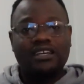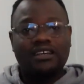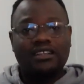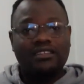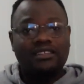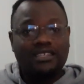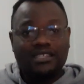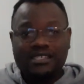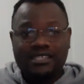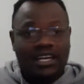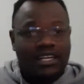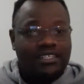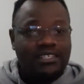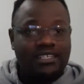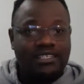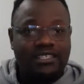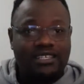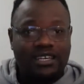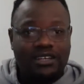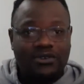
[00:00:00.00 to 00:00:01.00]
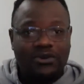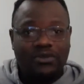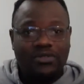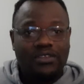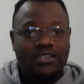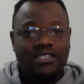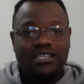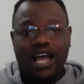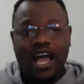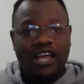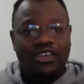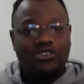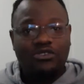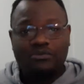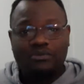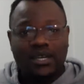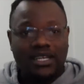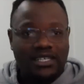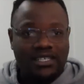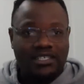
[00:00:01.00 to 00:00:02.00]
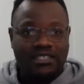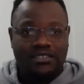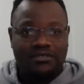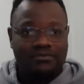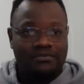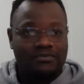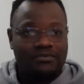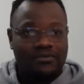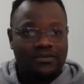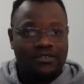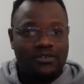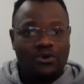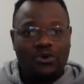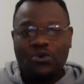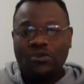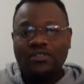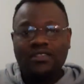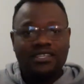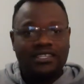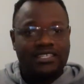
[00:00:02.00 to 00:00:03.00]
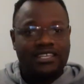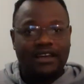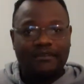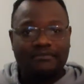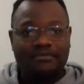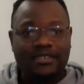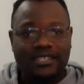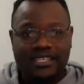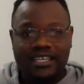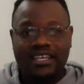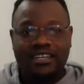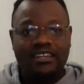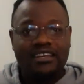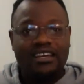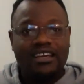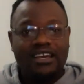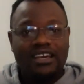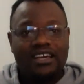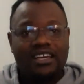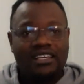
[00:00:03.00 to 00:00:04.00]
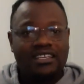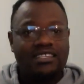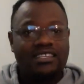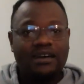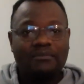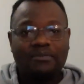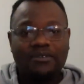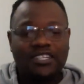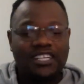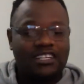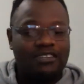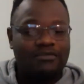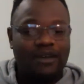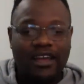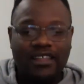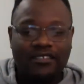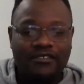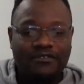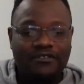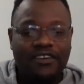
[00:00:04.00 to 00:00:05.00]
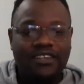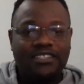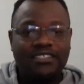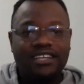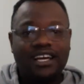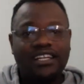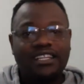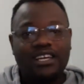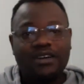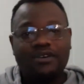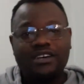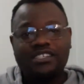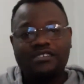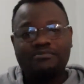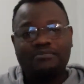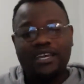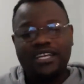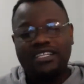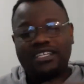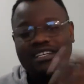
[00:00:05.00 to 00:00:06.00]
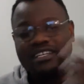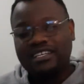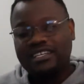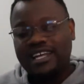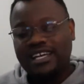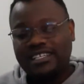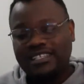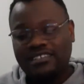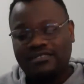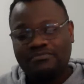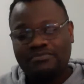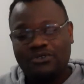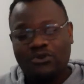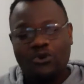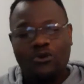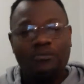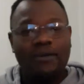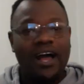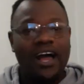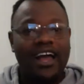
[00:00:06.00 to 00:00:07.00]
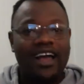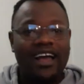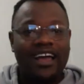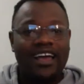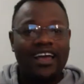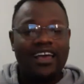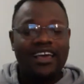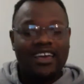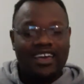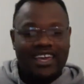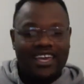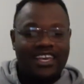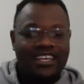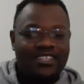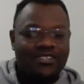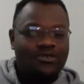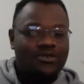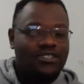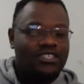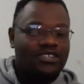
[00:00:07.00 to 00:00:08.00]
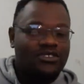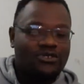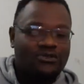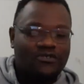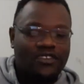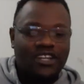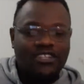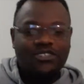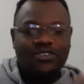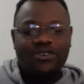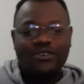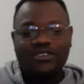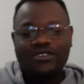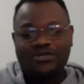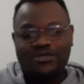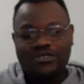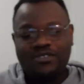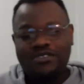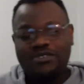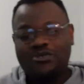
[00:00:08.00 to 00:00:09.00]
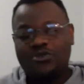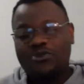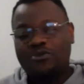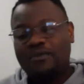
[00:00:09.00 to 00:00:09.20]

This suggestion or this argument or this submission is supported by the facts that there was bad leadership, exhaustion of natural resources,